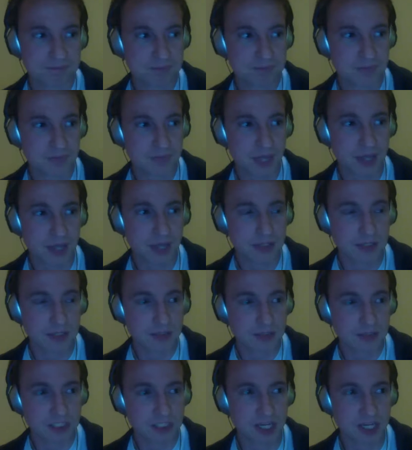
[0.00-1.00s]
And
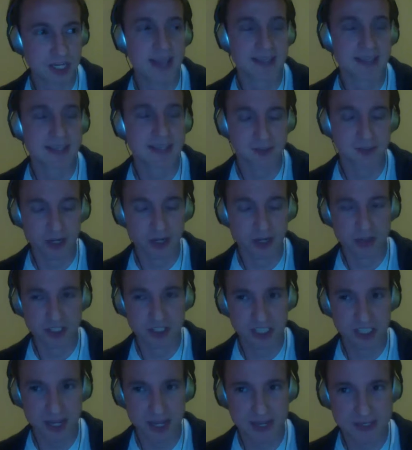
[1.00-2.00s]
she has a
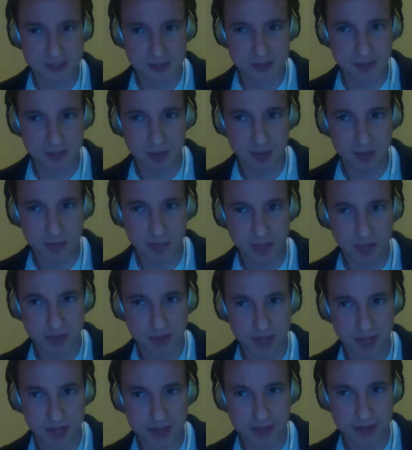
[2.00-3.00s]
bit of
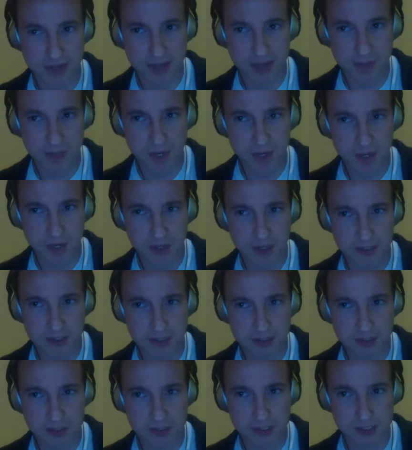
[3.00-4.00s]
that Emma
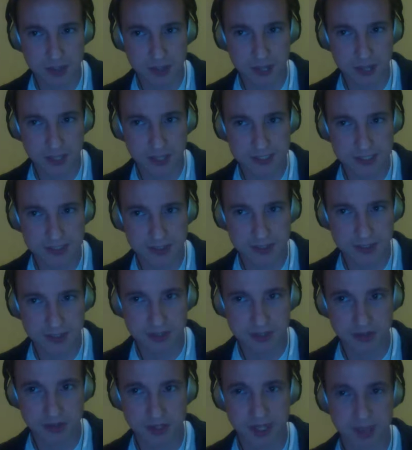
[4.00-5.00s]
Alexa,
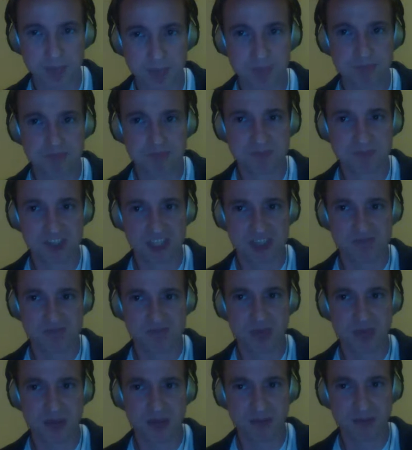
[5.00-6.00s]
like just
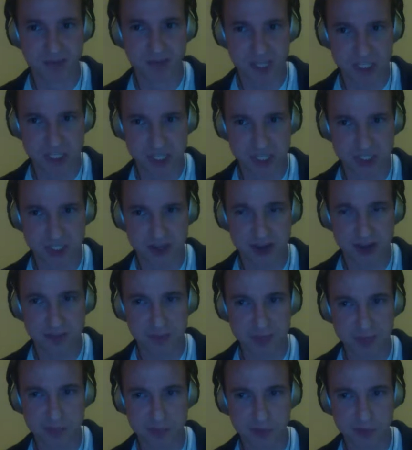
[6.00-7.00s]
being vicious on
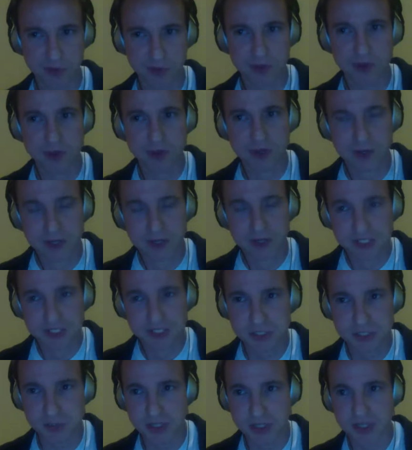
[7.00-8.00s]
people
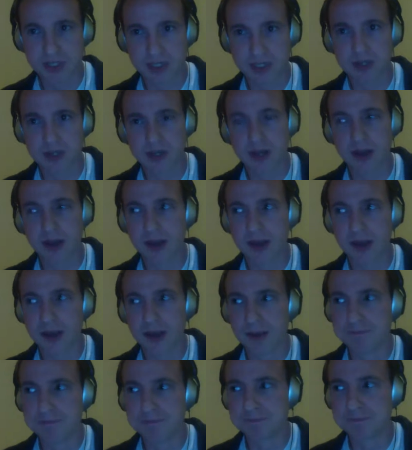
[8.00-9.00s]
streak,
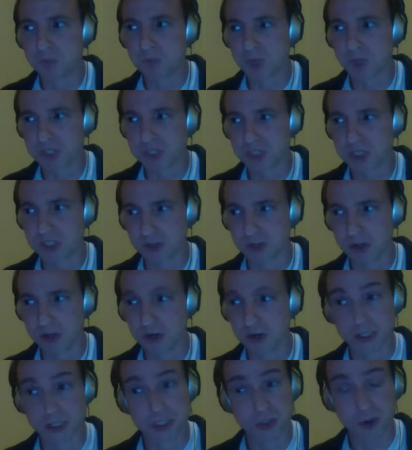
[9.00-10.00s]
which is good. Her
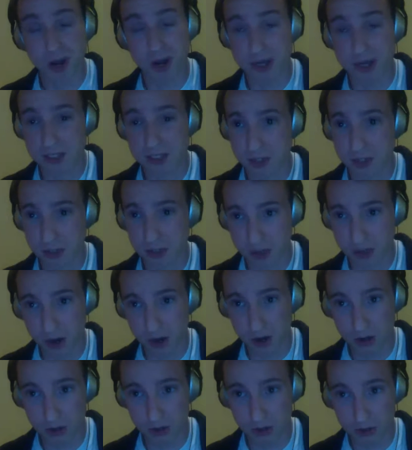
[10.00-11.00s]
strikes
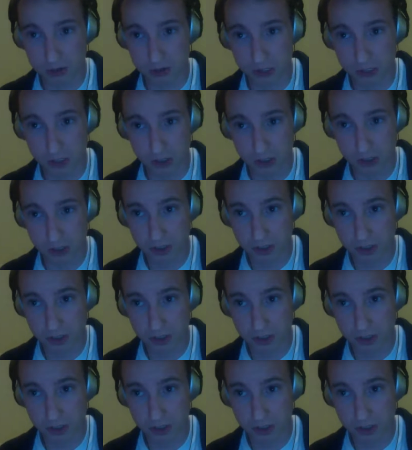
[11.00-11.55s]
are good.